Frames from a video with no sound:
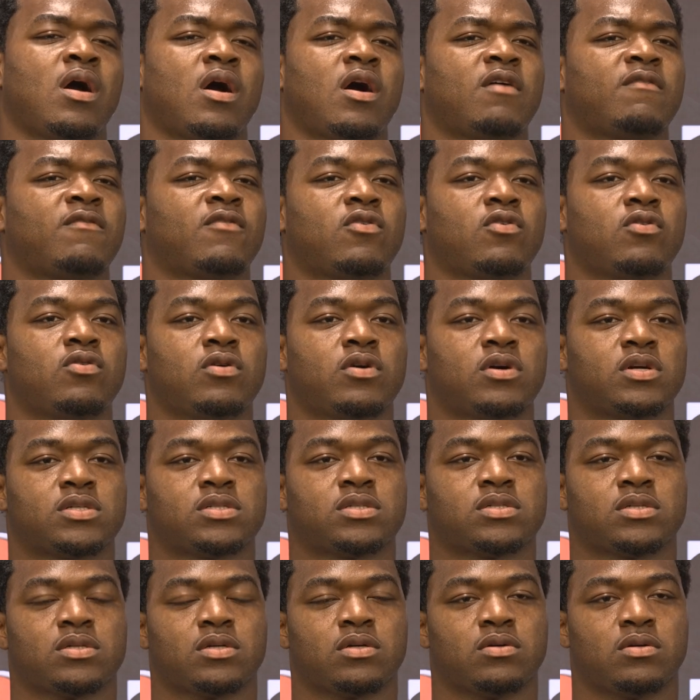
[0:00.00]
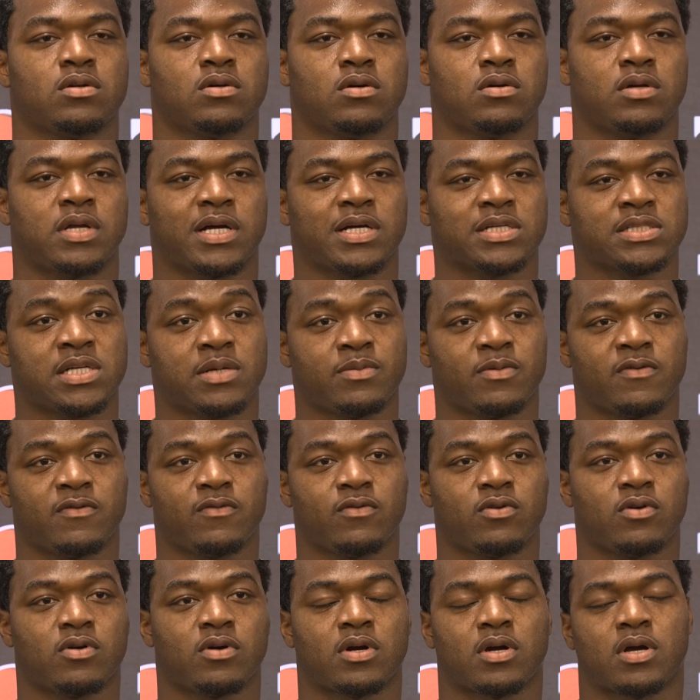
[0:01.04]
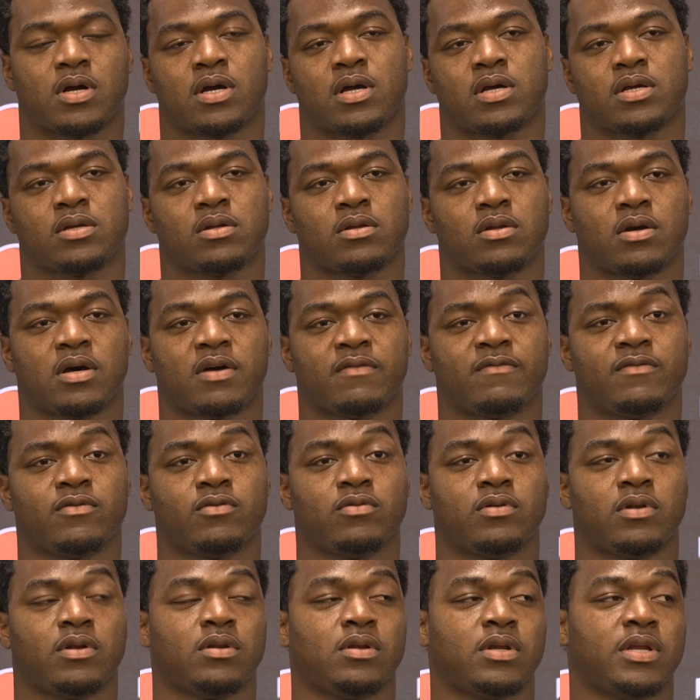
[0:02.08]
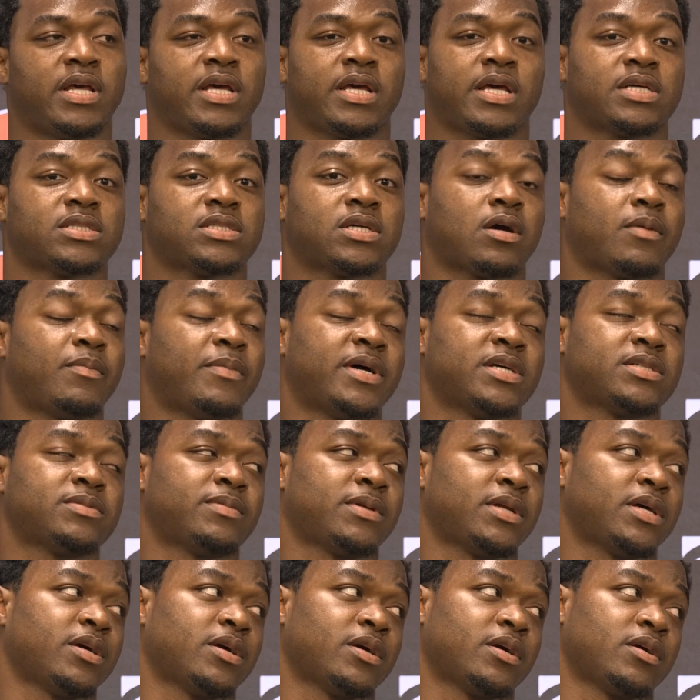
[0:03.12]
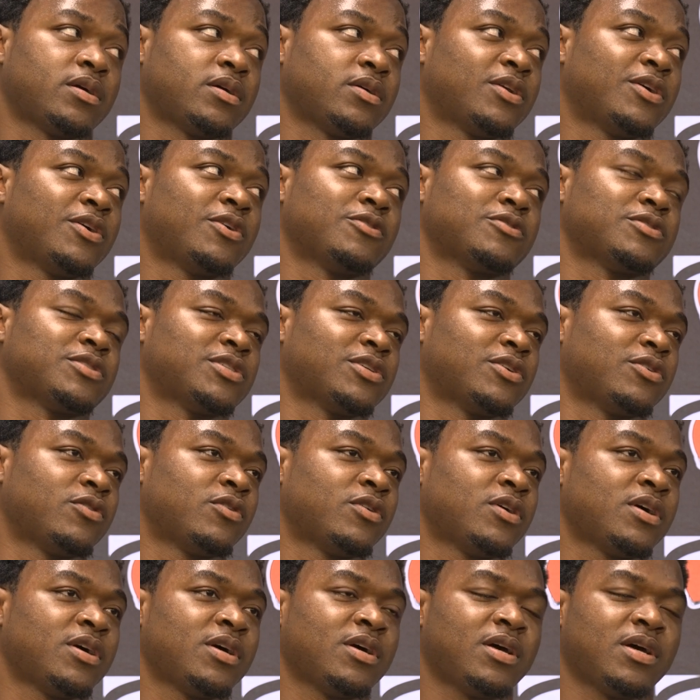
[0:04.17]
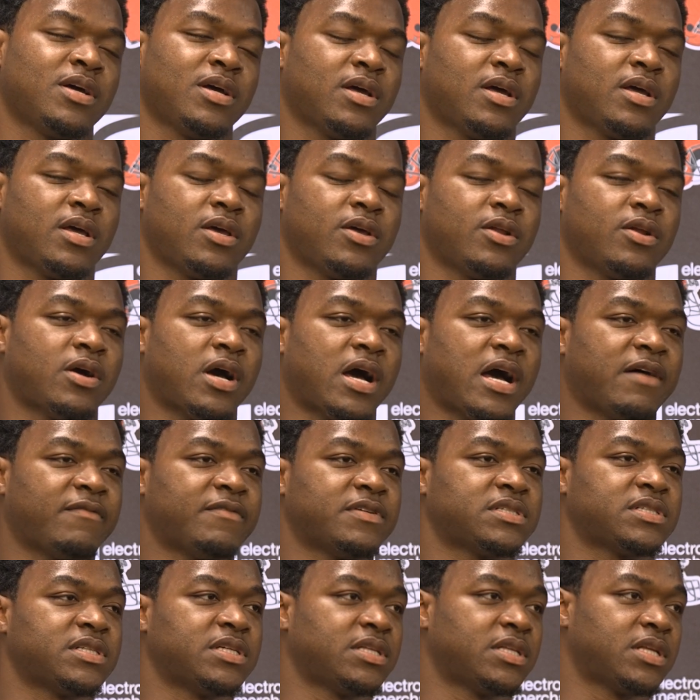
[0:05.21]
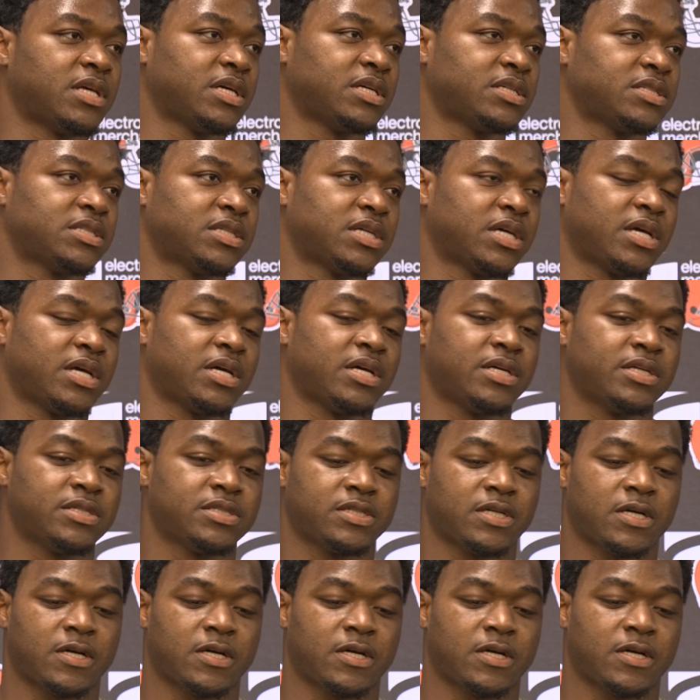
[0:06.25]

Of course. You know, like I said before, you know, I view Nick as our best player, you know, so, you know, obviously things change.